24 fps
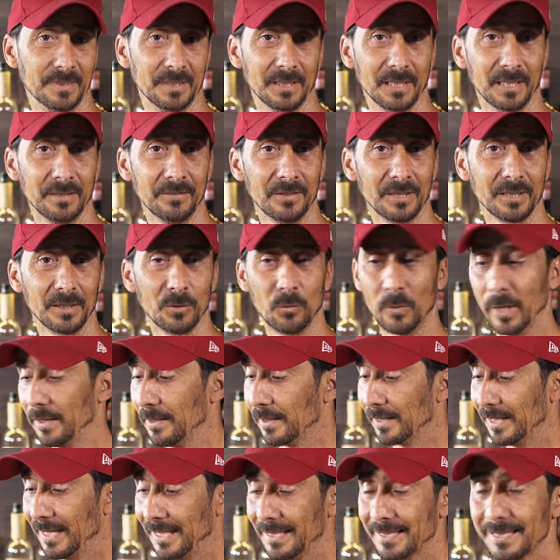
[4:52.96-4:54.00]
under the
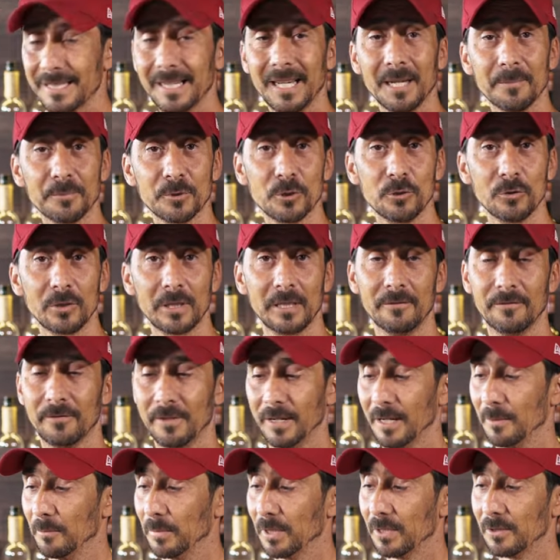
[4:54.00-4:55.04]
weather, it's absolutely
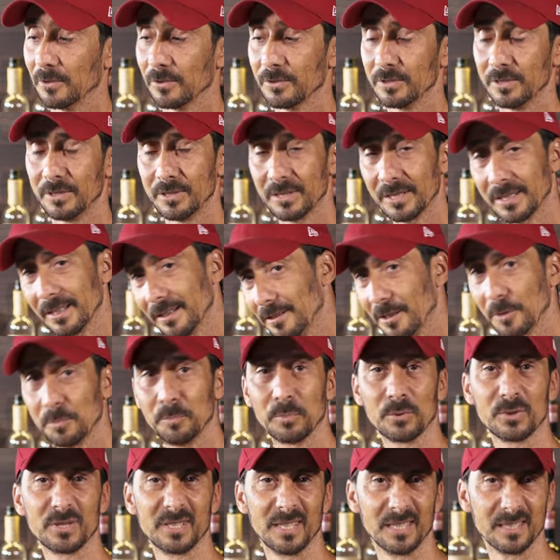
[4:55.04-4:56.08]
fine because it's
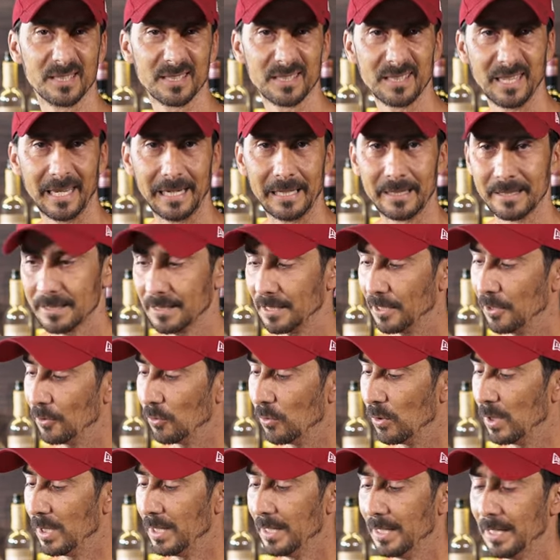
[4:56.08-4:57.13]
100% stainless
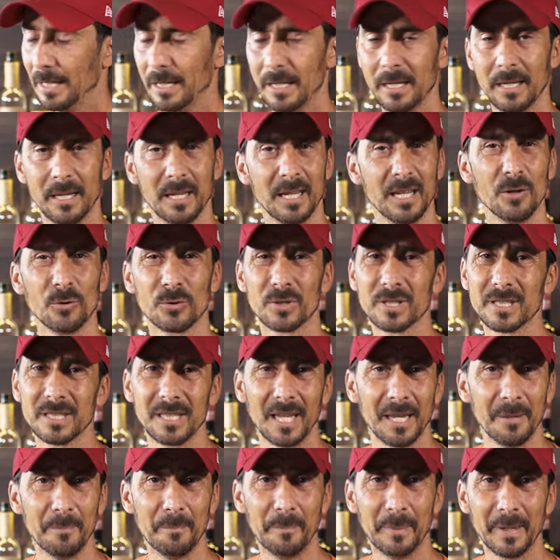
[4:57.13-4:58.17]
steel. It'll
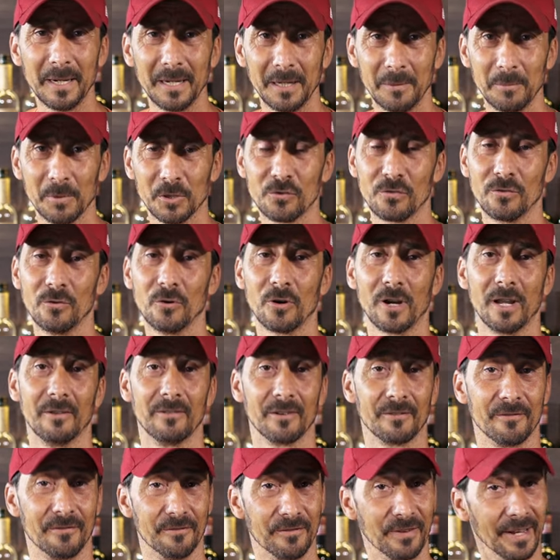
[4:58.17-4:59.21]
stay pretty much
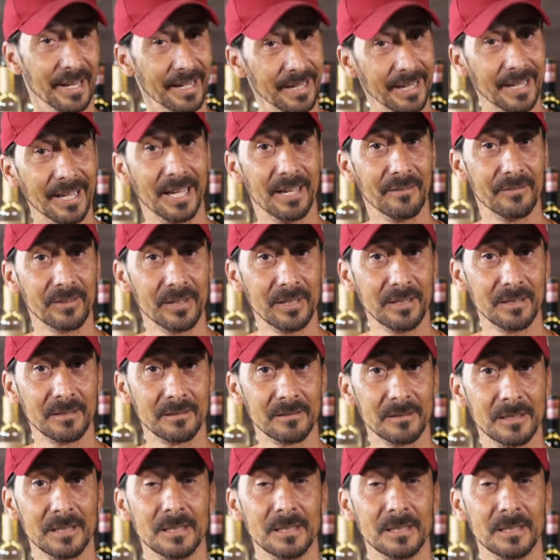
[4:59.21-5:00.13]
forever. Very heavy,